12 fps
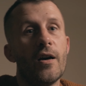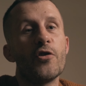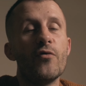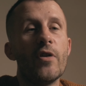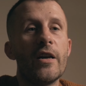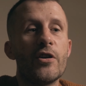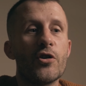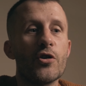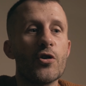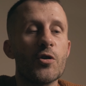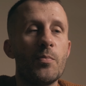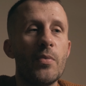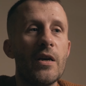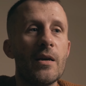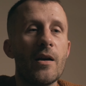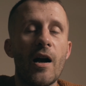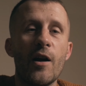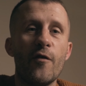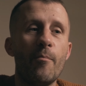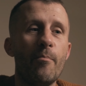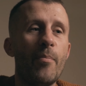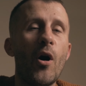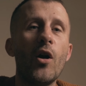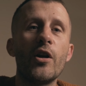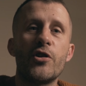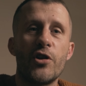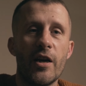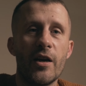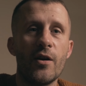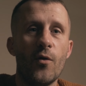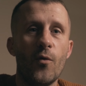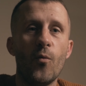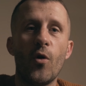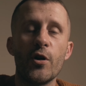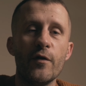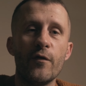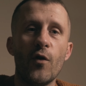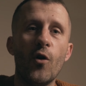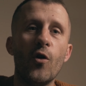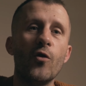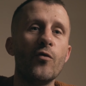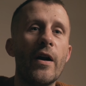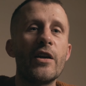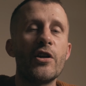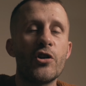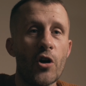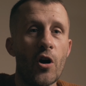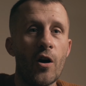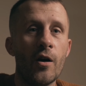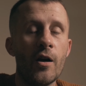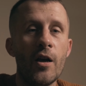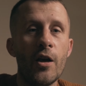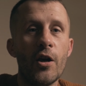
You really should just be kind of polishing what you've already shot.